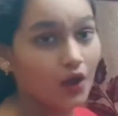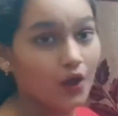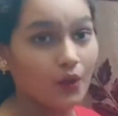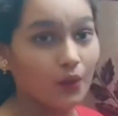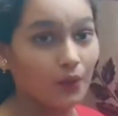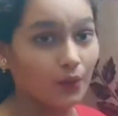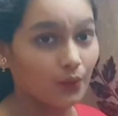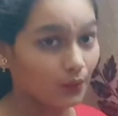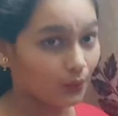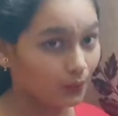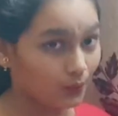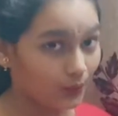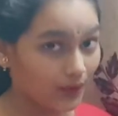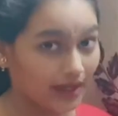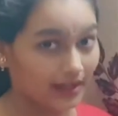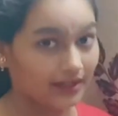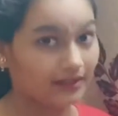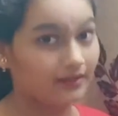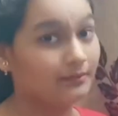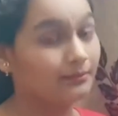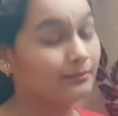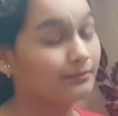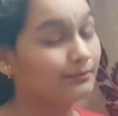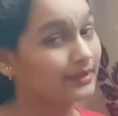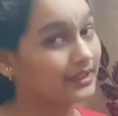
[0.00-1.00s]
1
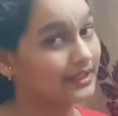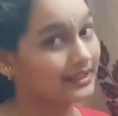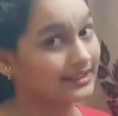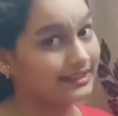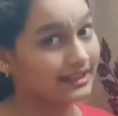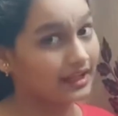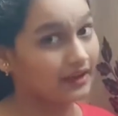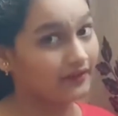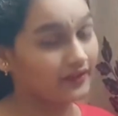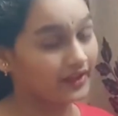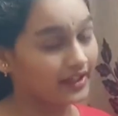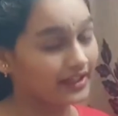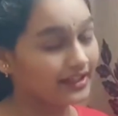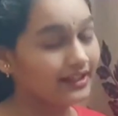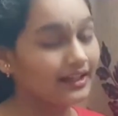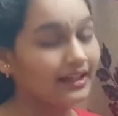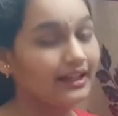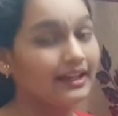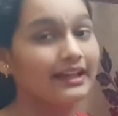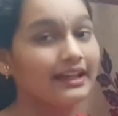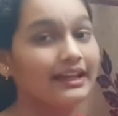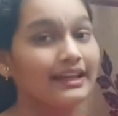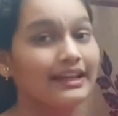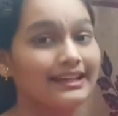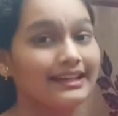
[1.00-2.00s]
plus 7
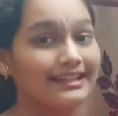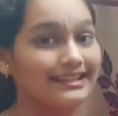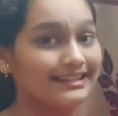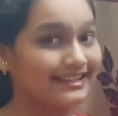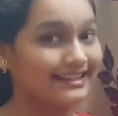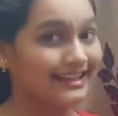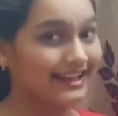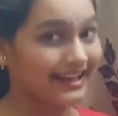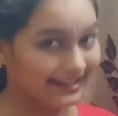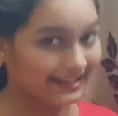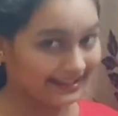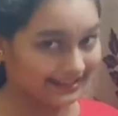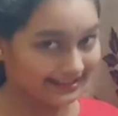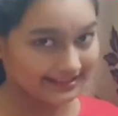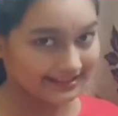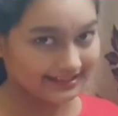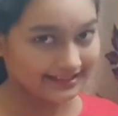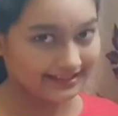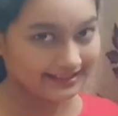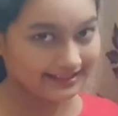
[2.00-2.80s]
is 8.